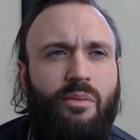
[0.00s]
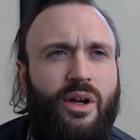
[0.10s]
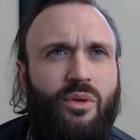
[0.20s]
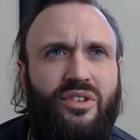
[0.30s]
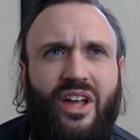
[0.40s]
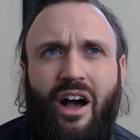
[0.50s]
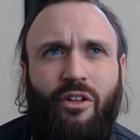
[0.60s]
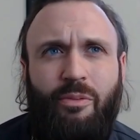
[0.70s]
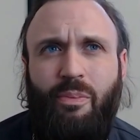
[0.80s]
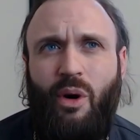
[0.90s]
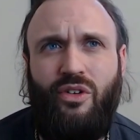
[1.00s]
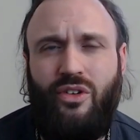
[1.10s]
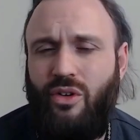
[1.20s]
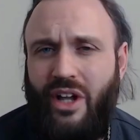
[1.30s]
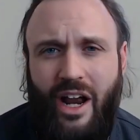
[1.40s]
Um, it was health,
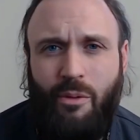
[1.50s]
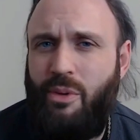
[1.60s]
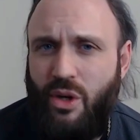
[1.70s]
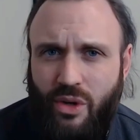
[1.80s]
personal care,